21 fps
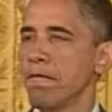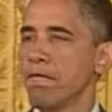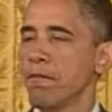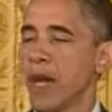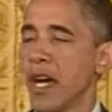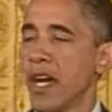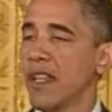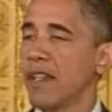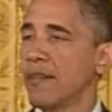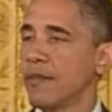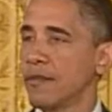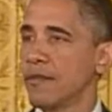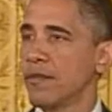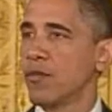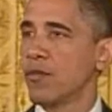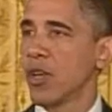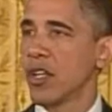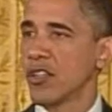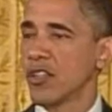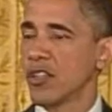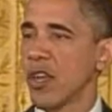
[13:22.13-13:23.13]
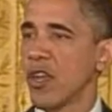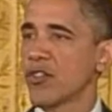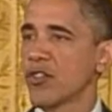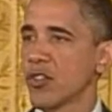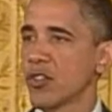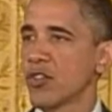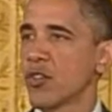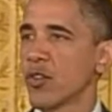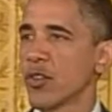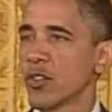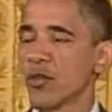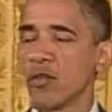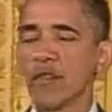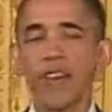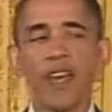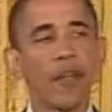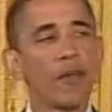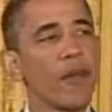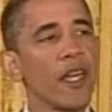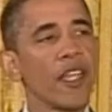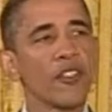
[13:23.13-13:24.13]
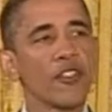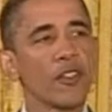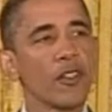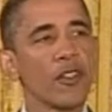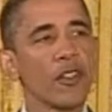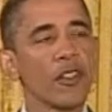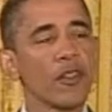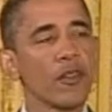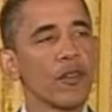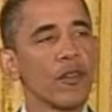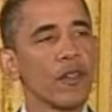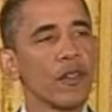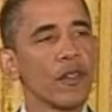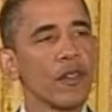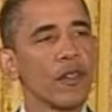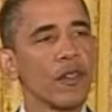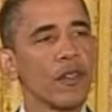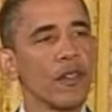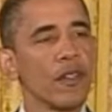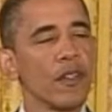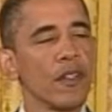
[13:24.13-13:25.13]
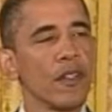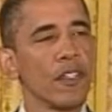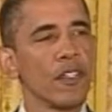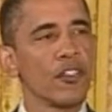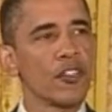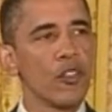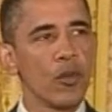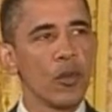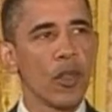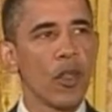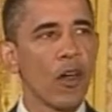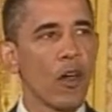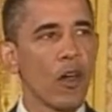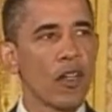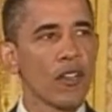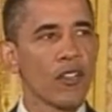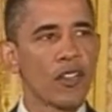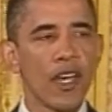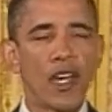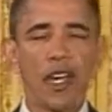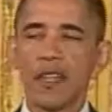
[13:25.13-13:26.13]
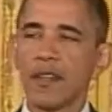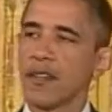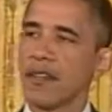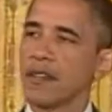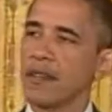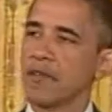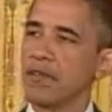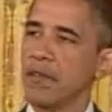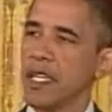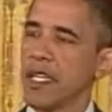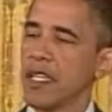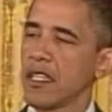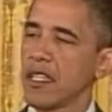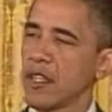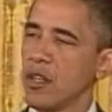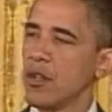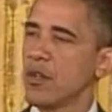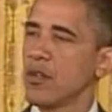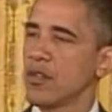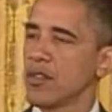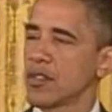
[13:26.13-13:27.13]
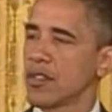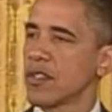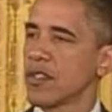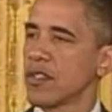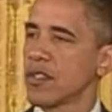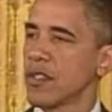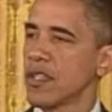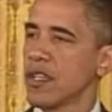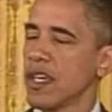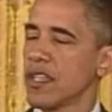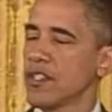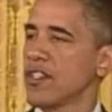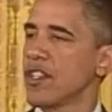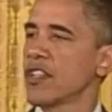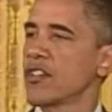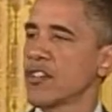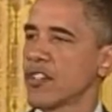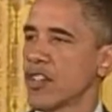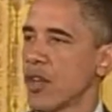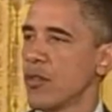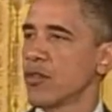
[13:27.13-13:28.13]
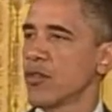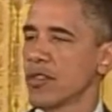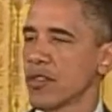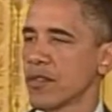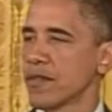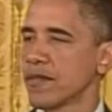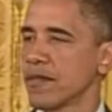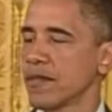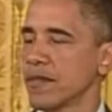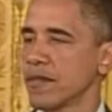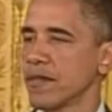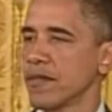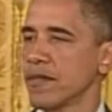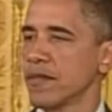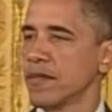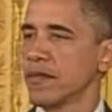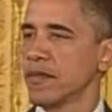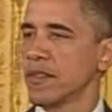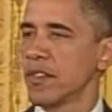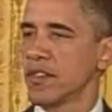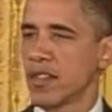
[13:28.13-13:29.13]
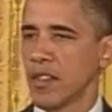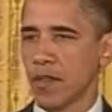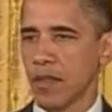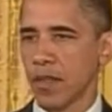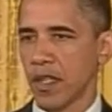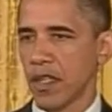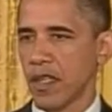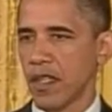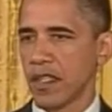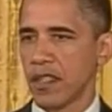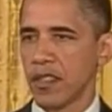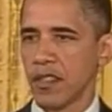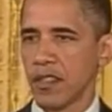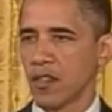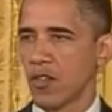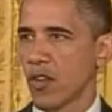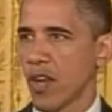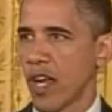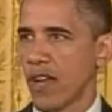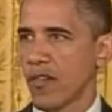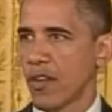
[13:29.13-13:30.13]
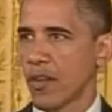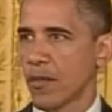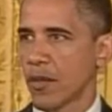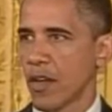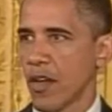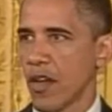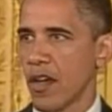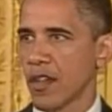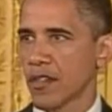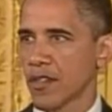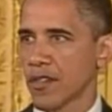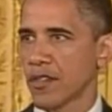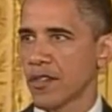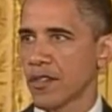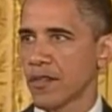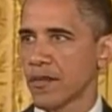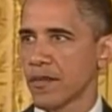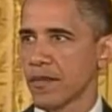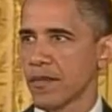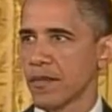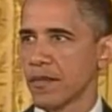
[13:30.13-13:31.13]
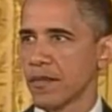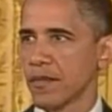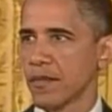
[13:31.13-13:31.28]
But what is also true is we've got to make sure that this new law is not being used as an excuse to simply drive up costs.